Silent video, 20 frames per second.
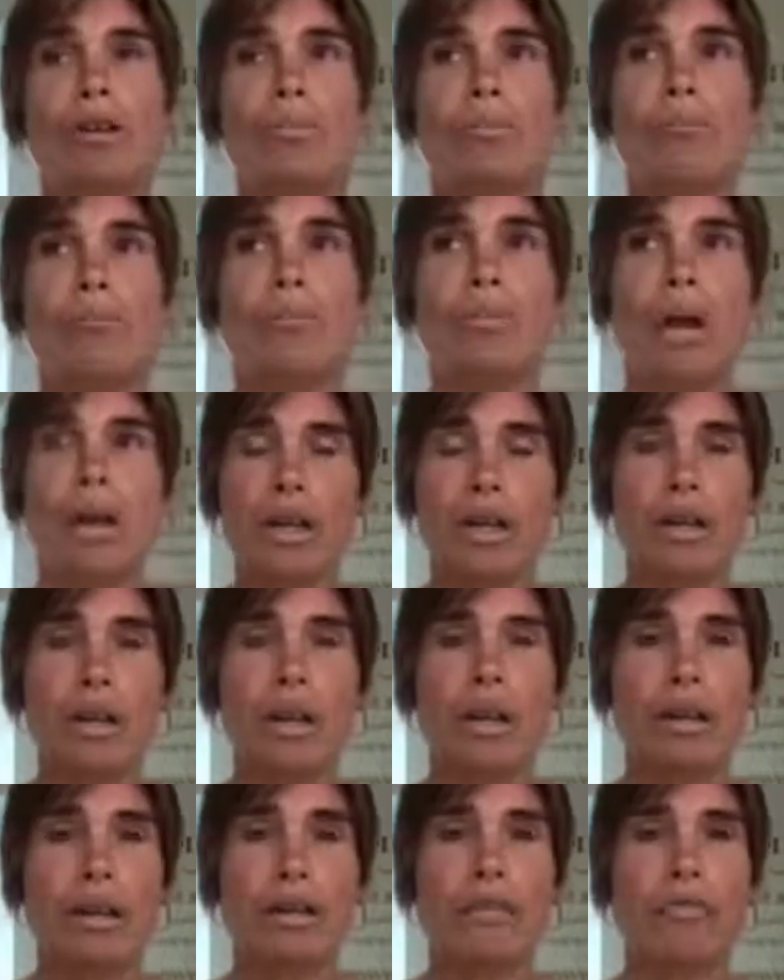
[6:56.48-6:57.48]
my
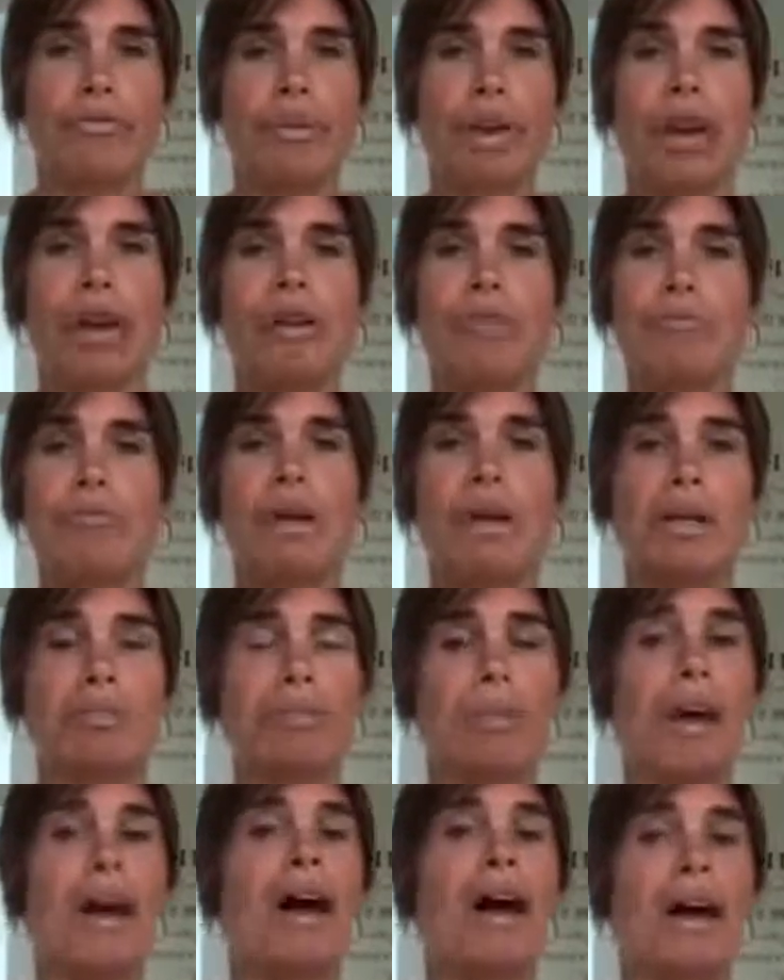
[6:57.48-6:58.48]
life and my
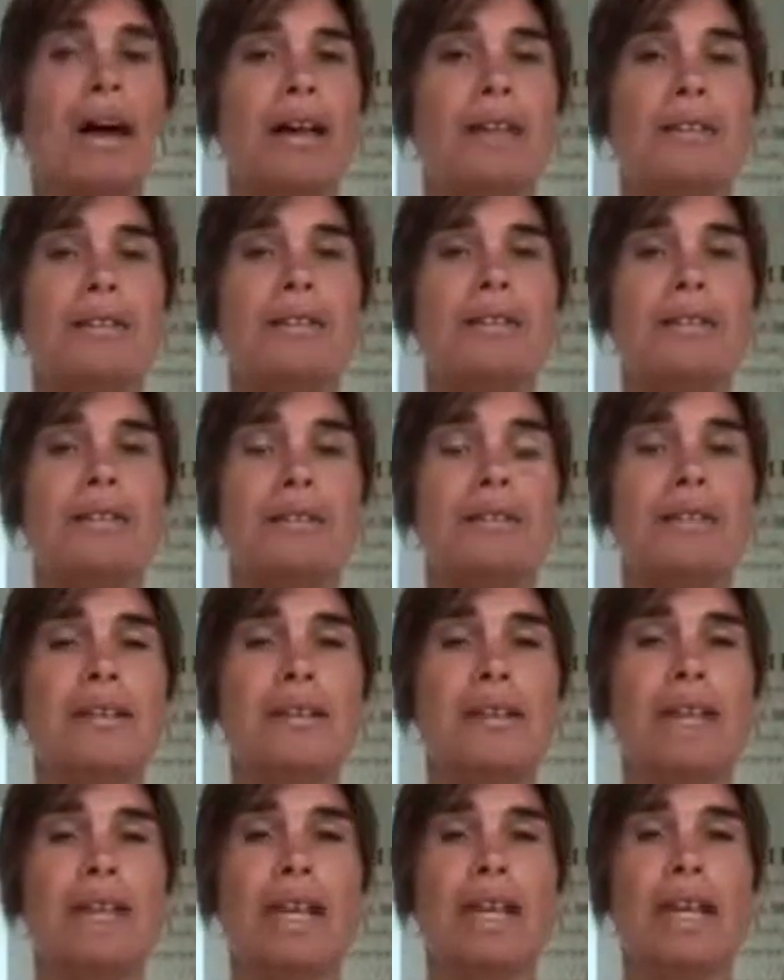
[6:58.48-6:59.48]
past
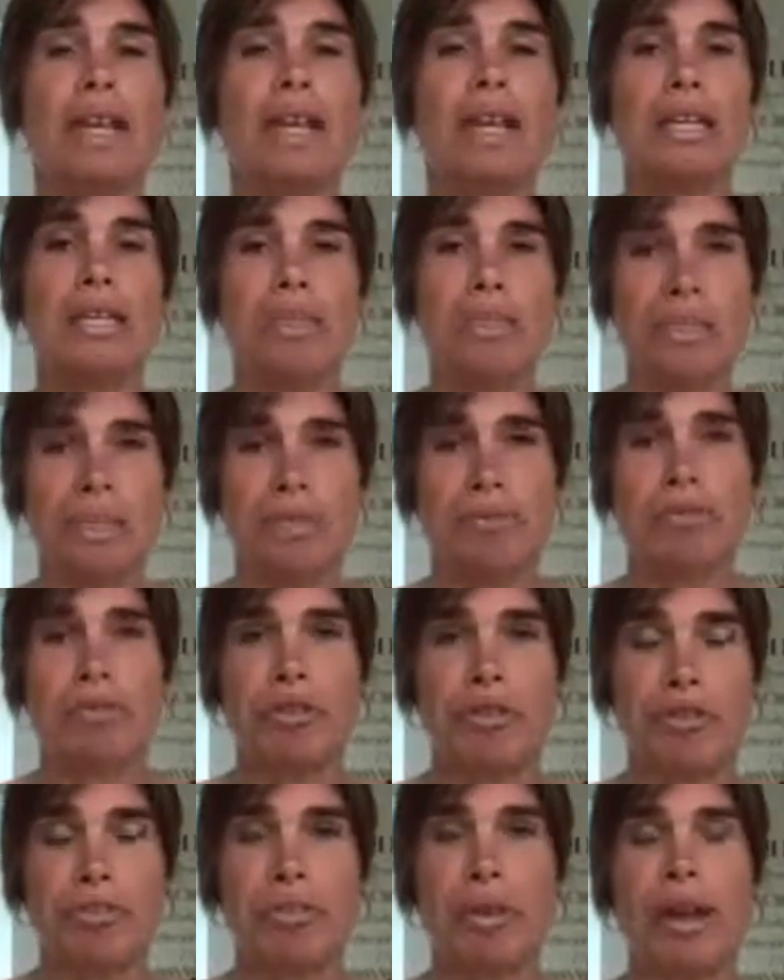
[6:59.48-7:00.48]
in a
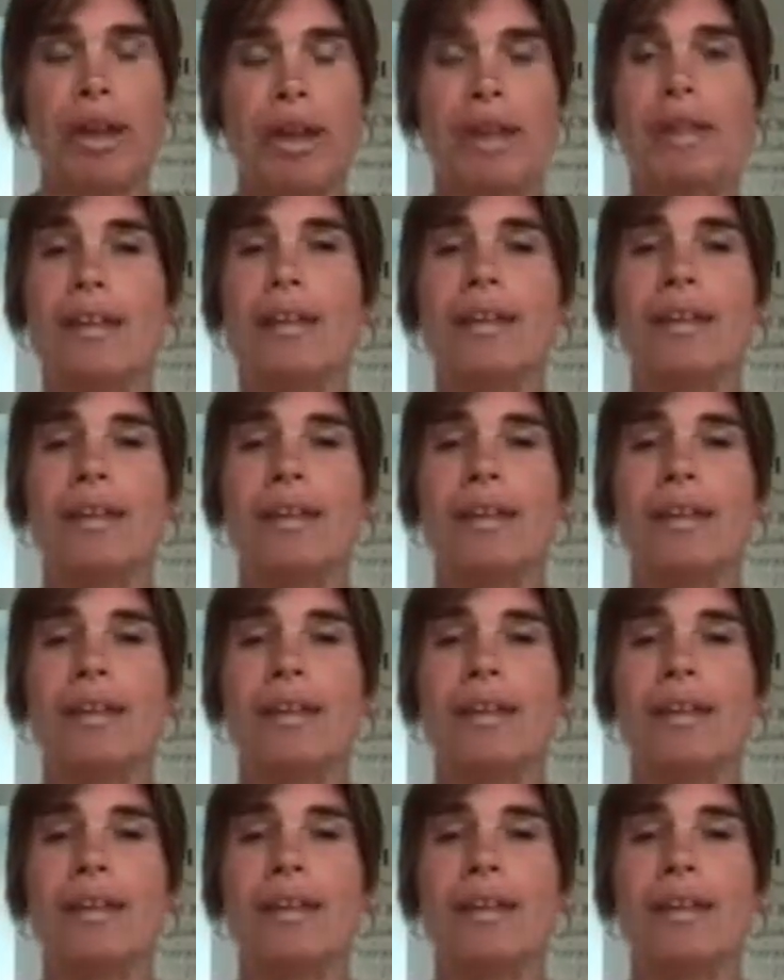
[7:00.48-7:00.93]
different way,